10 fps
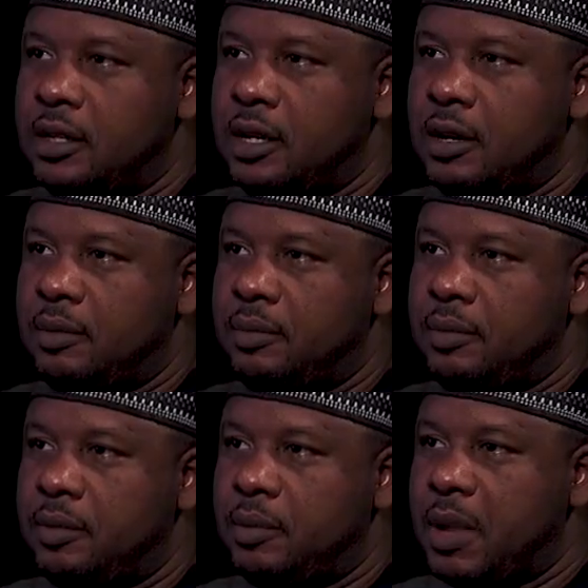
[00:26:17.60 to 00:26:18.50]
um,
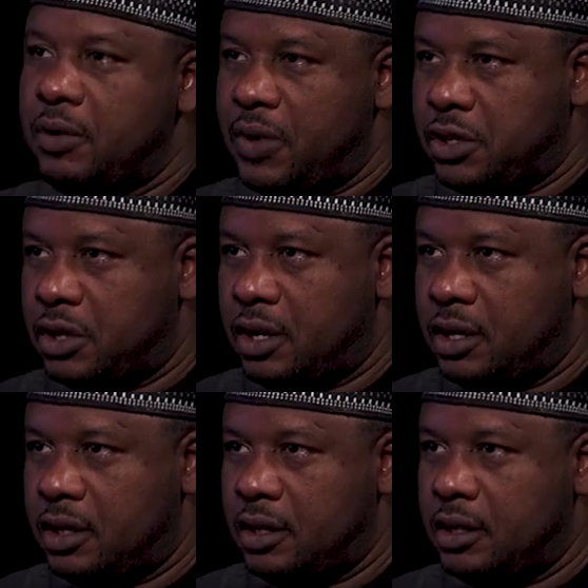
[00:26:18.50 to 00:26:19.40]
manufacturing.
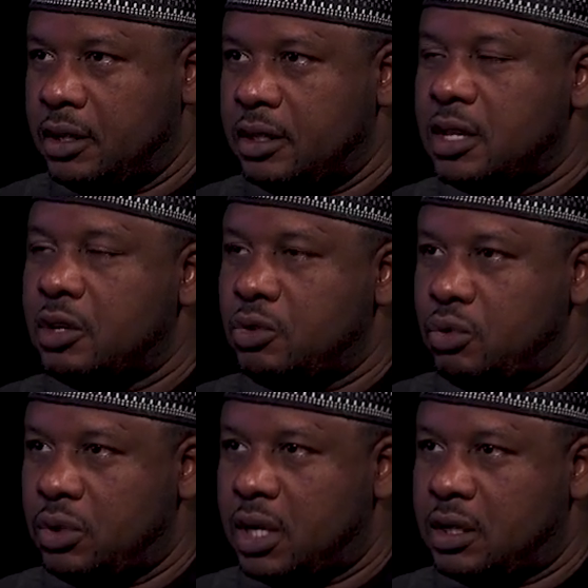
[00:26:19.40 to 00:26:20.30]
Mm. These are
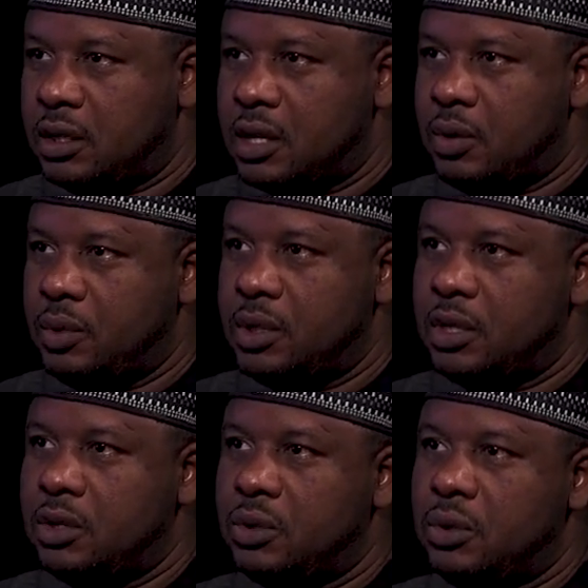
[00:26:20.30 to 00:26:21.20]
two sectors that we
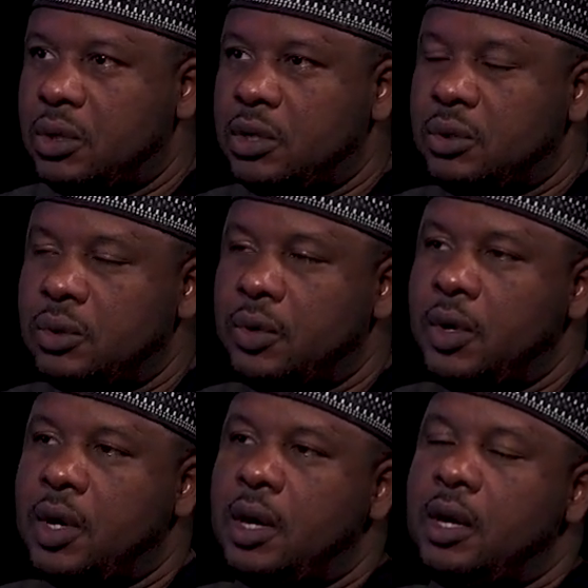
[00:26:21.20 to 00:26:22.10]
intend to look into,
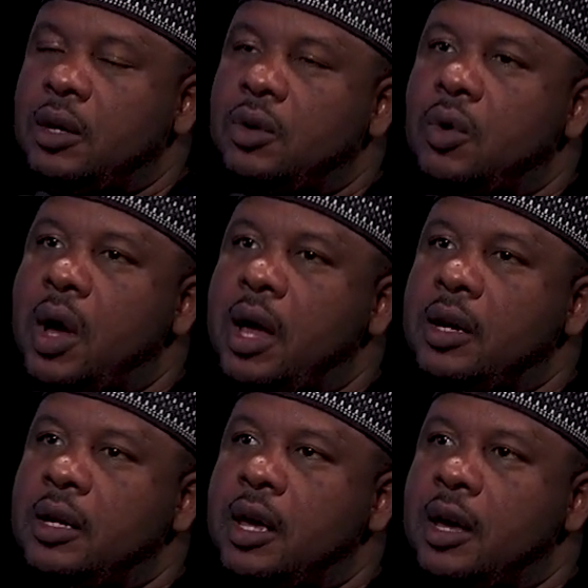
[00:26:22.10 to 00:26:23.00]
you know,
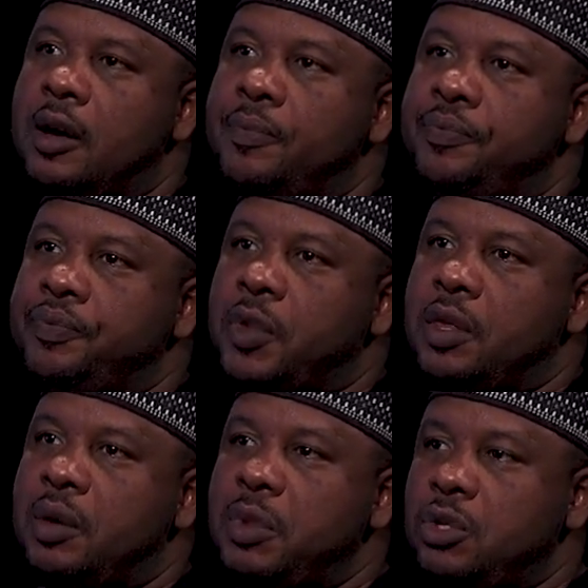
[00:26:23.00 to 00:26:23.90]
and uh,
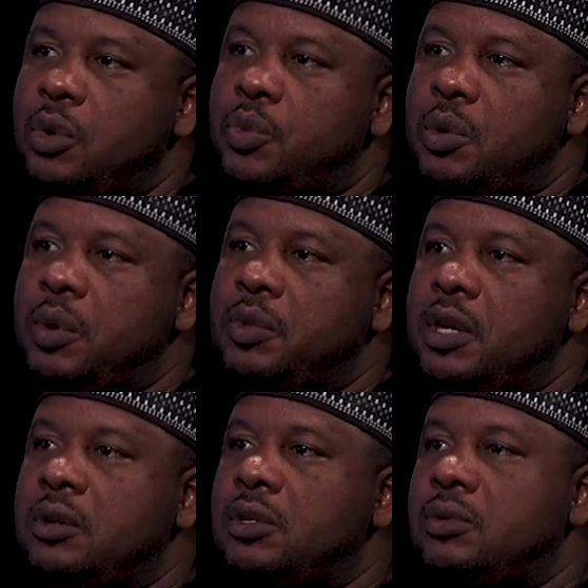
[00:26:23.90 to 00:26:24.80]
the major problem the
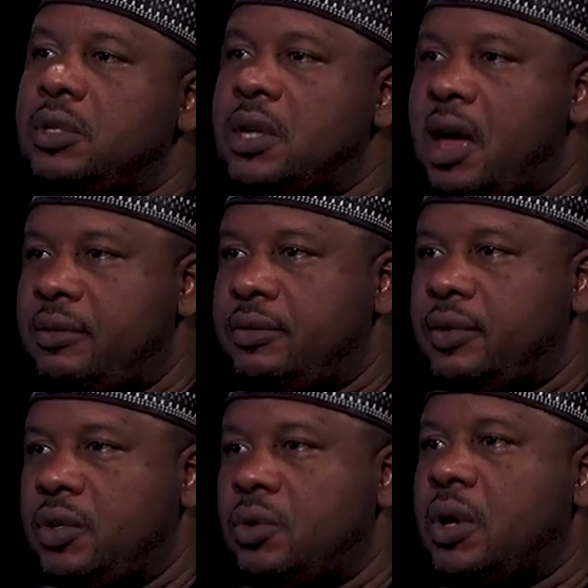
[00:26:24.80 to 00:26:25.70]
industries have,
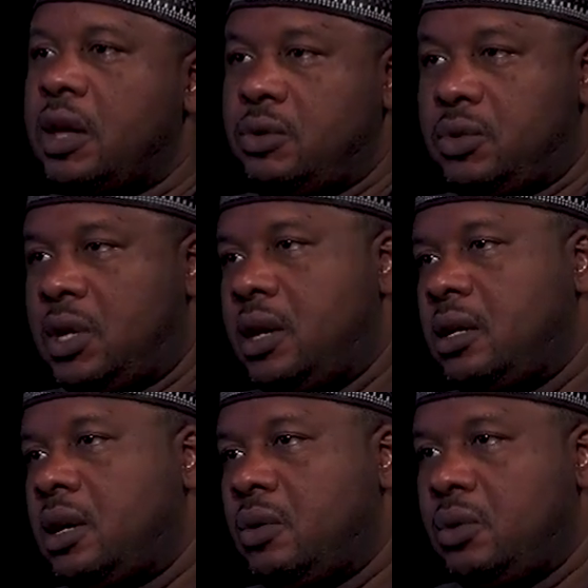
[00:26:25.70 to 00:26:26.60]
you know, like you
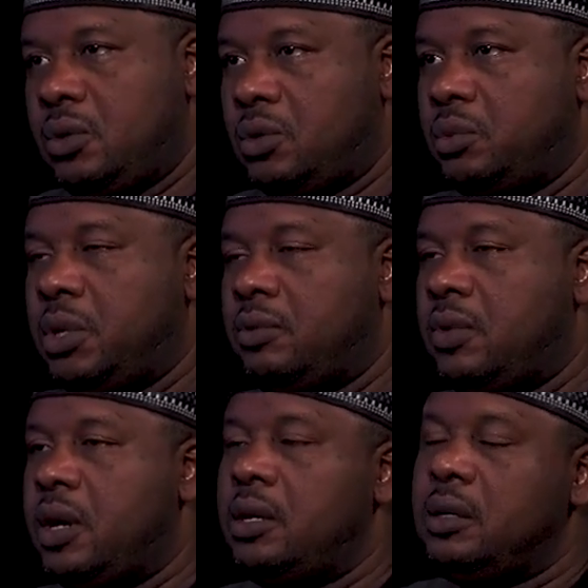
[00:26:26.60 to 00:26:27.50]
said, Kano used to be a
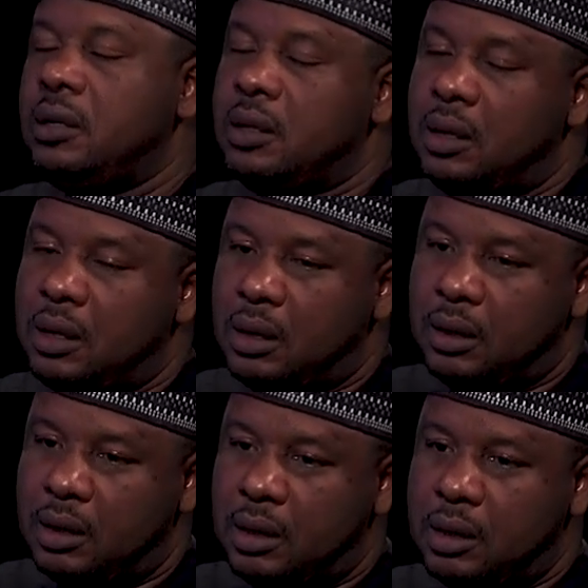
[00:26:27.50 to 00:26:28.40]
very uh,
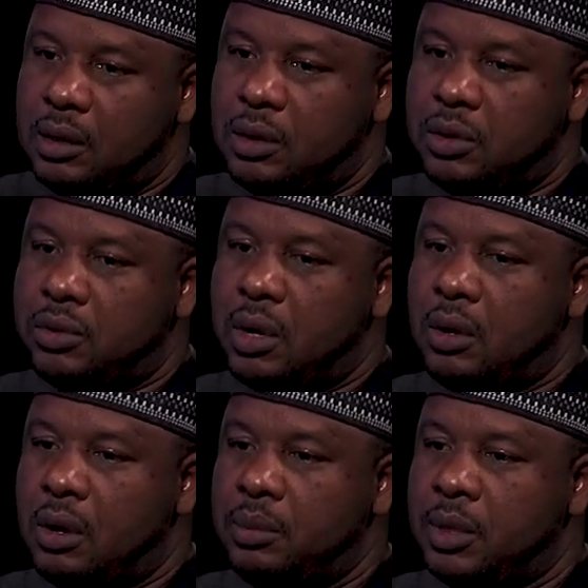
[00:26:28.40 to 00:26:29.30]
industrial
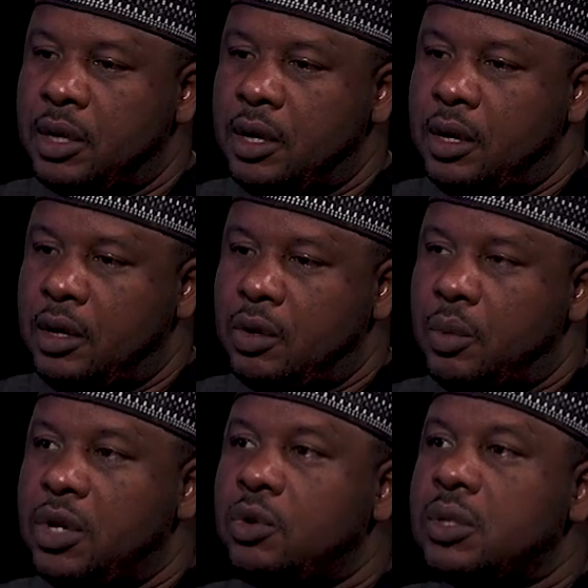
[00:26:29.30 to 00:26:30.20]
hub, mm. you know,
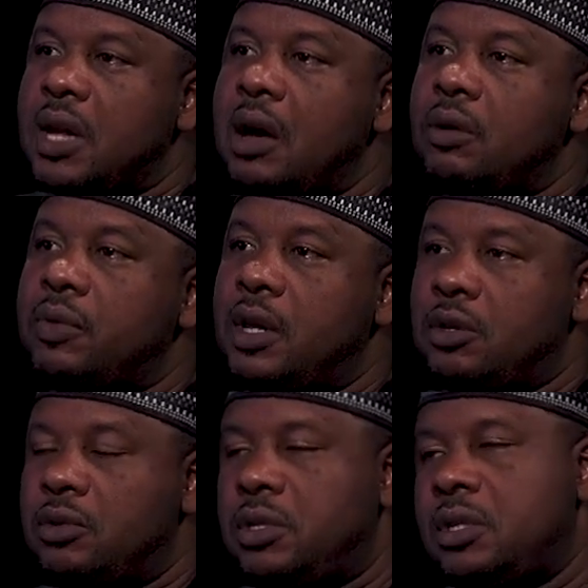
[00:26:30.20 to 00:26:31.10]
but it was lack of
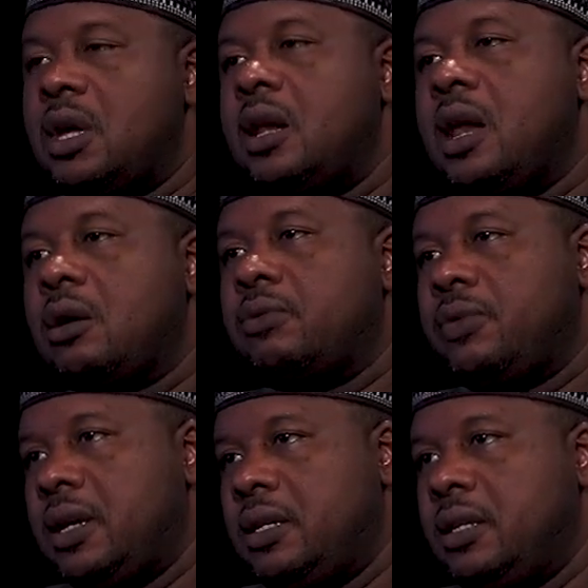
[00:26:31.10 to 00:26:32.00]
electricity and lack of
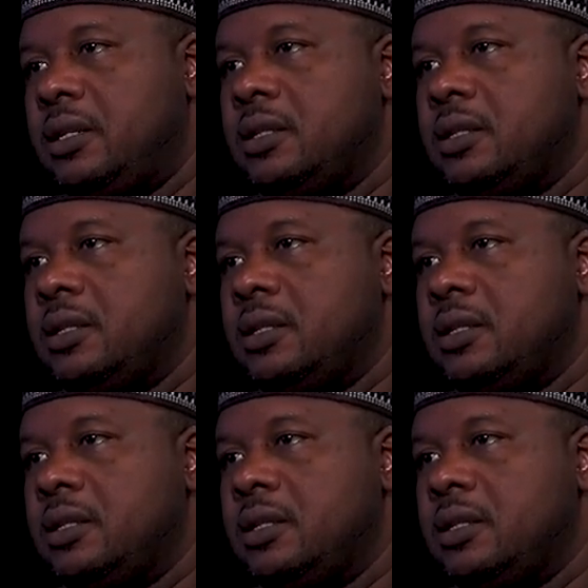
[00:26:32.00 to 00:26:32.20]
funding